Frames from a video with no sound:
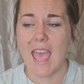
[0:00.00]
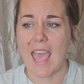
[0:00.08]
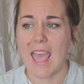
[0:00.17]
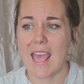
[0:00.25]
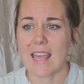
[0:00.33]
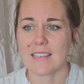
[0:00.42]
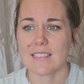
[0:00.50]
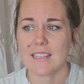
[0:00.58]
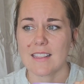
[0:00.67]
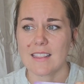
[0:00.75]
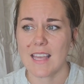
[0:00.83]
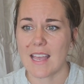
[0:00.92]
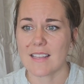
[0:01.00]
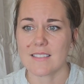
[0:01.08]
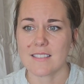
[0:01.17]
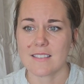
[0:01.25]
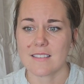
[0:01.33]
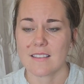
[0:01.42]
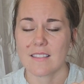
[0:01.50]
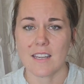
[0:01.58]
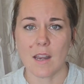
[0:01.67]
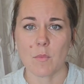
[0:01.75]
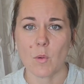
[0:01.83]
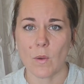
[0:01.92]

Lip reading: and that's the number